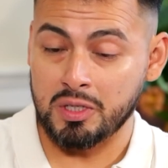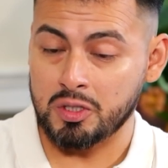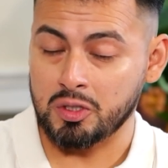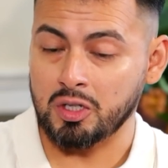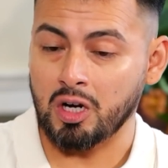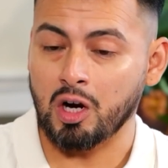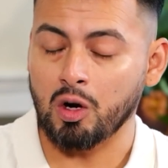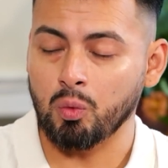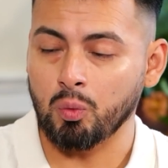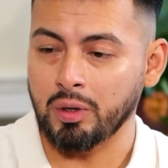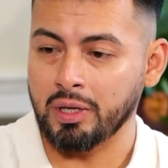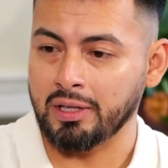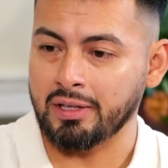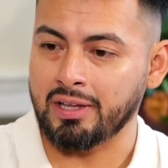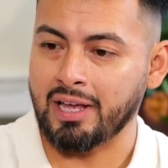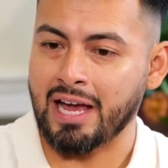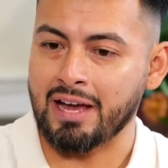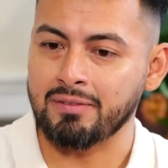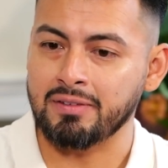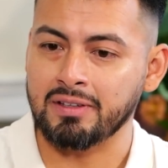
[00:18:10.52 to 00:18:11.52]
start with
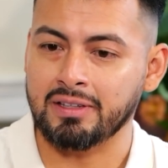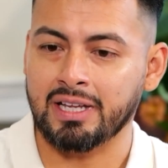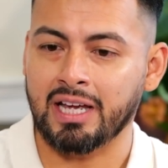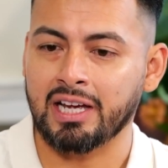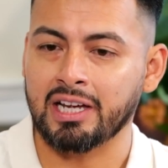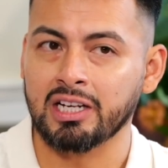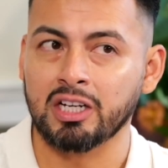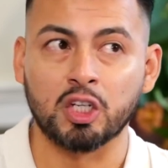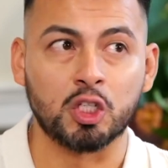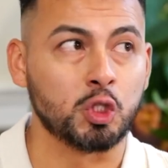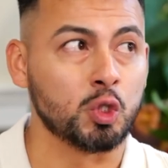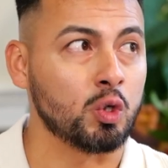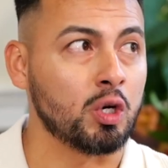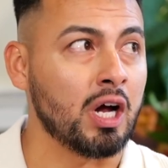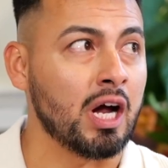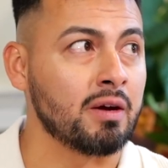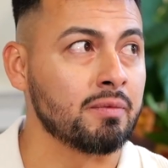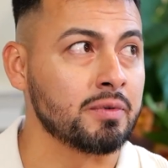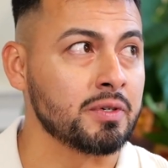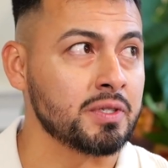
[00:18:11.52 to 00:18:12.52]
having that initial
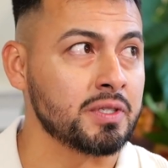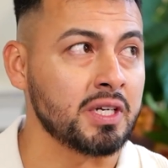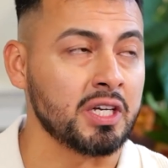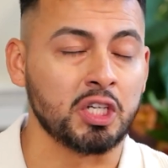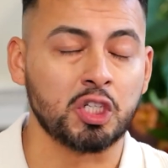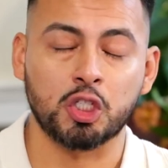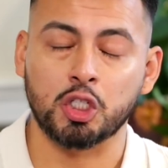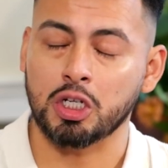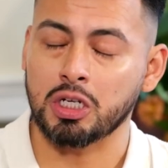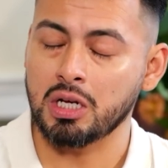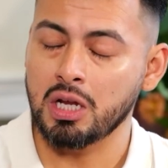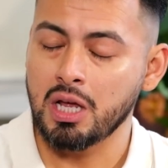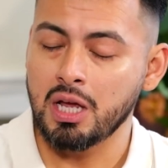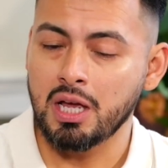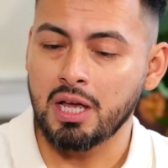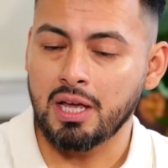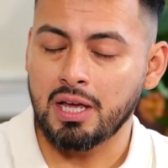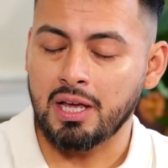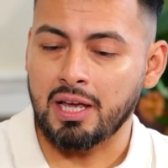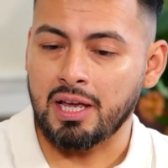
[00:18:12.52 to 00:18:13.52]
conversation,
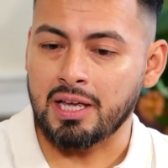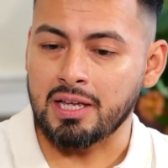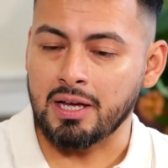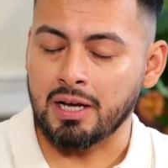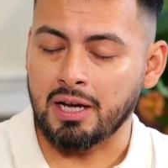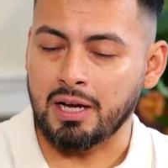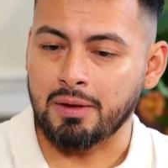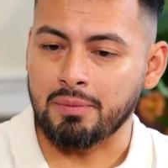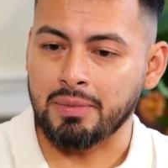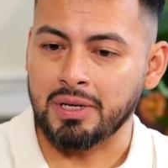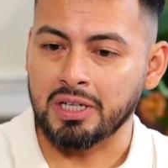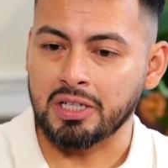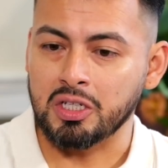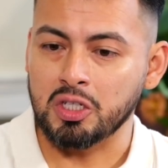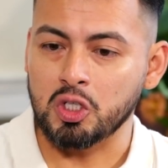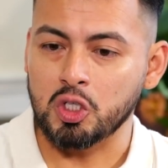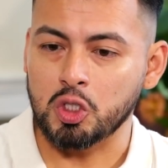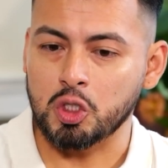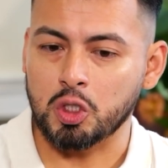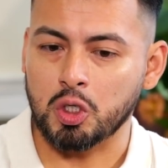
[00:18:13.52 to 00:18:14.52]

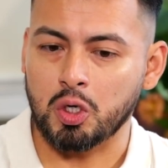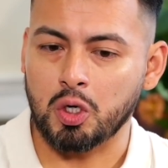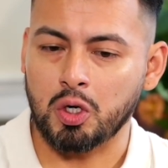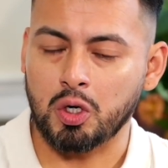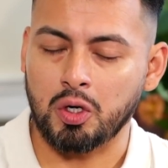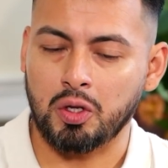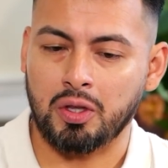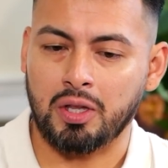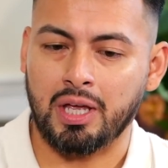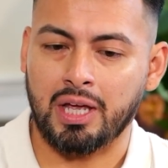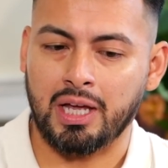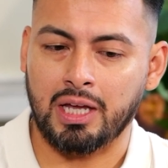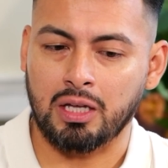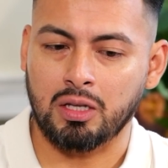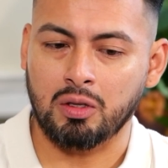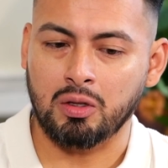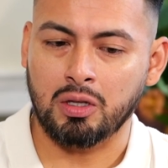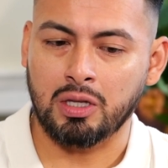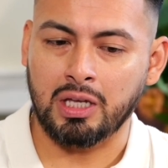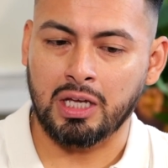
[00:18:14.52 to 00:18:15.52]
making sure that
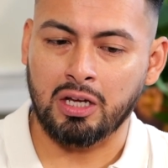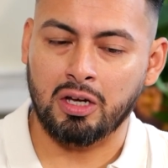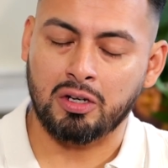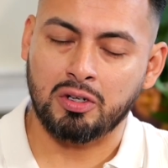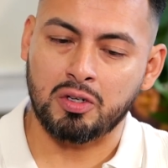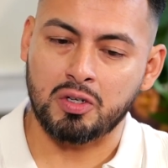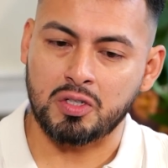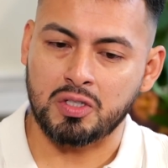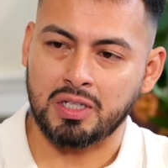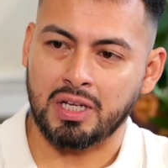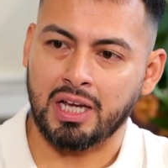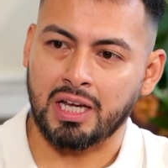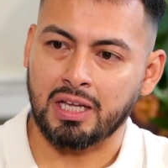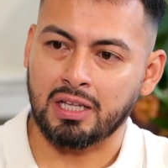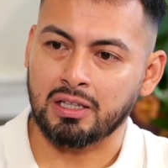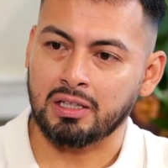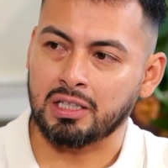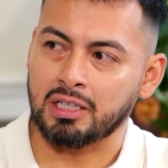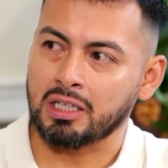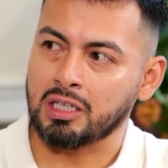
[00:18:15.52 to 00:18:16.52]
they
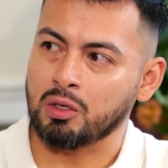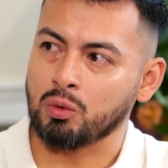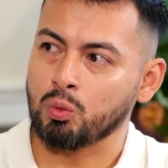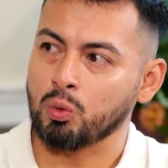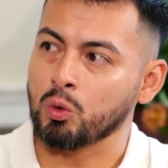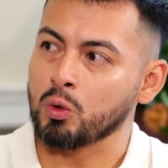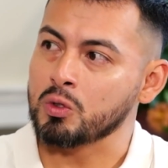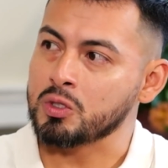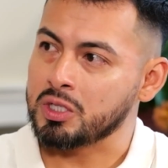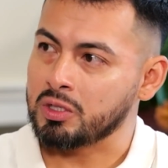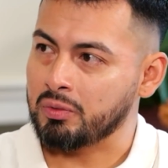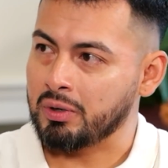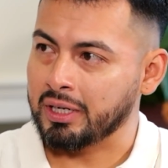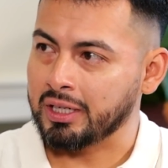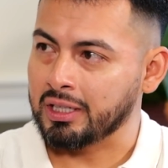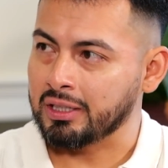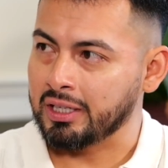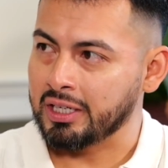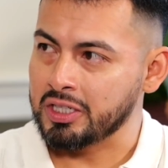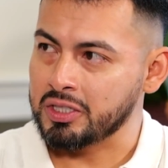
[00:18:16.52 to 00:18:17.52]
understand the rules and
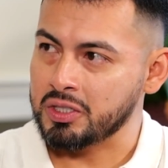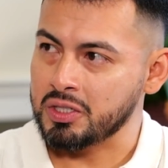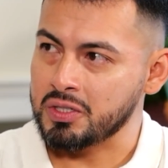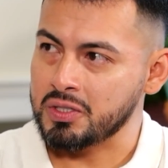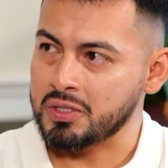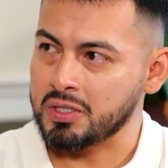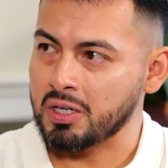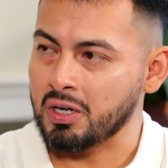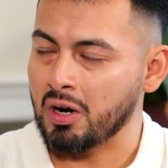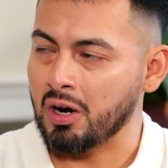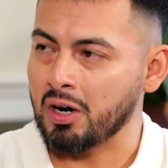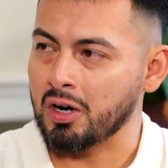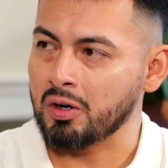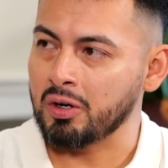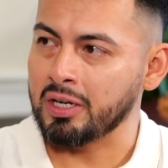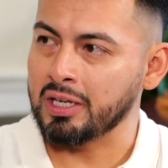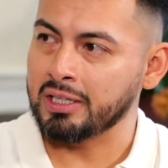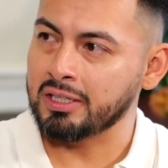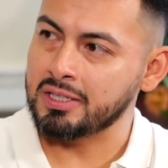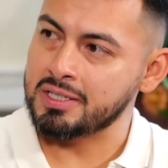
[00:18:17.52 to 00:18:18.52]
regulations that are
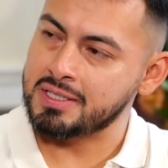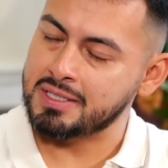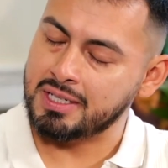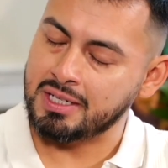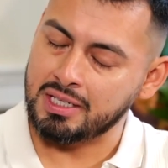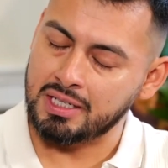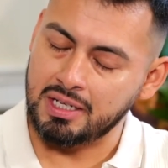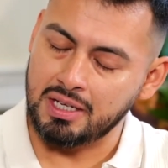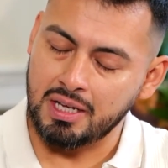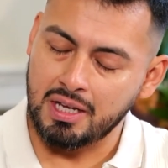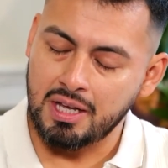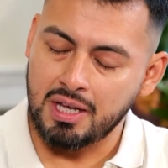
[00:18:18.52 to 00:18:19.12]
in the city.